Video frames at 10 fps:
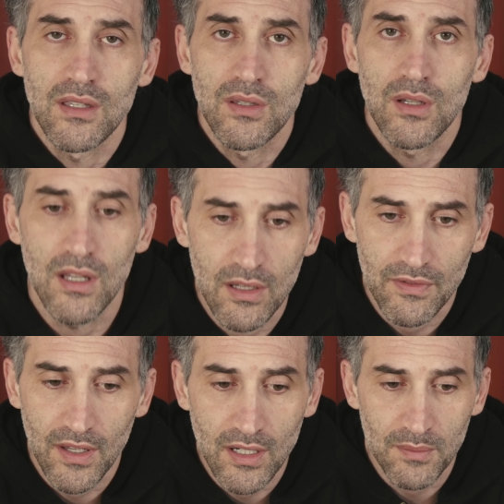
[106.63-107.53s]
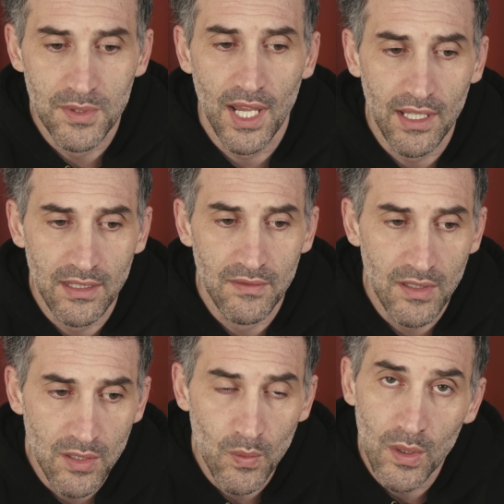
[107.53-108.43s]
you have an objective
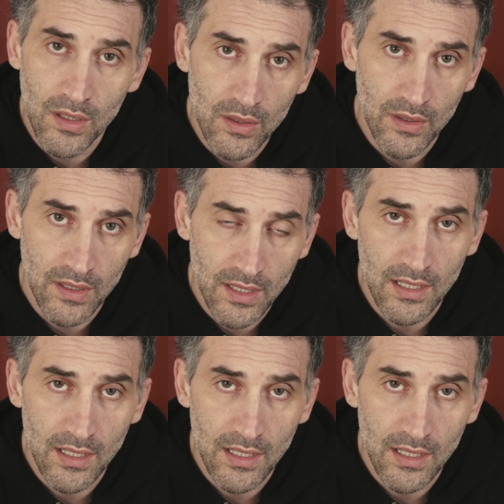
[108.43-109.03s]
and you want to go in